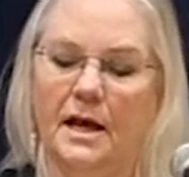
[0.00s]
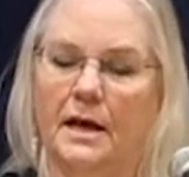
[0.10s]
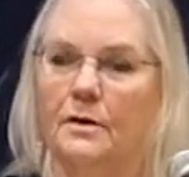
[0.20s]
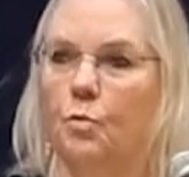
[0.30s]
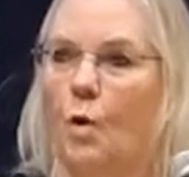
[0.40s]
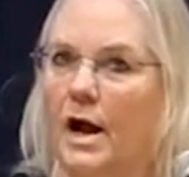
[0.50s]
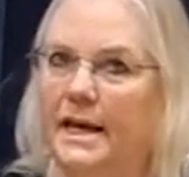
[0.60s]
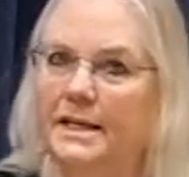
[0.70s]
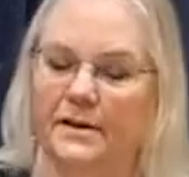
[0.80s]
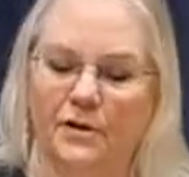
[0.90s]
and
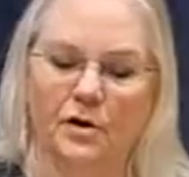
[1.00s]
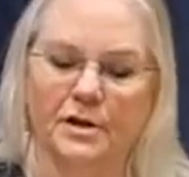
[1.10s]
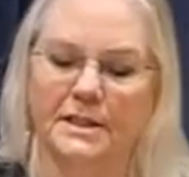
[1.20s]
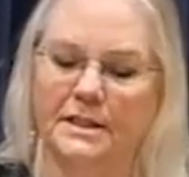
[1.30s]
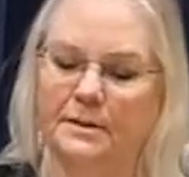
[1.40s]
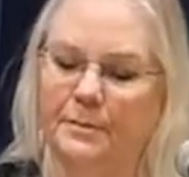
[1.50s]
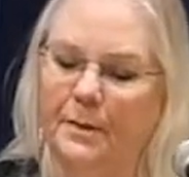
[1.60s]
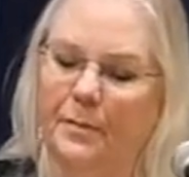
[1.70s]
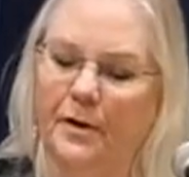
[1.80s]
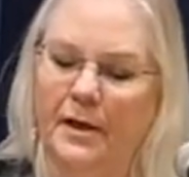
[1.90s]
walking difficulties in
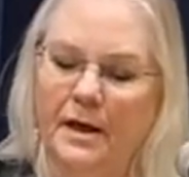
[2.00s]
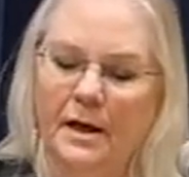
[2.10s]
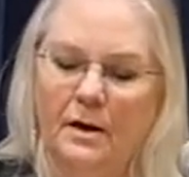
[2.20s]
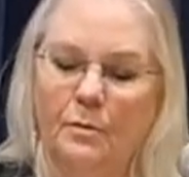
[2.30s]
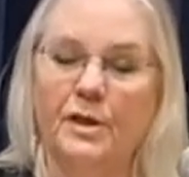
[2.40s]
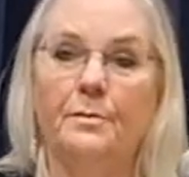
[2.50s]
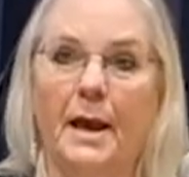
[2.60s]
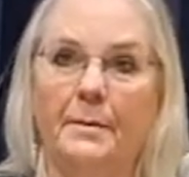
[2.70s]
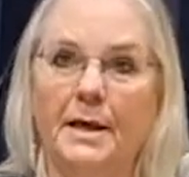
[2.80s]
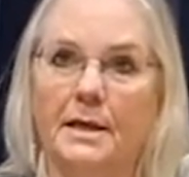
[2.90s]
people with
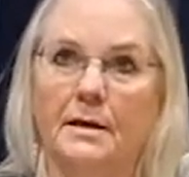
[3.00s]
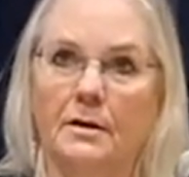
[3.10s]
babies.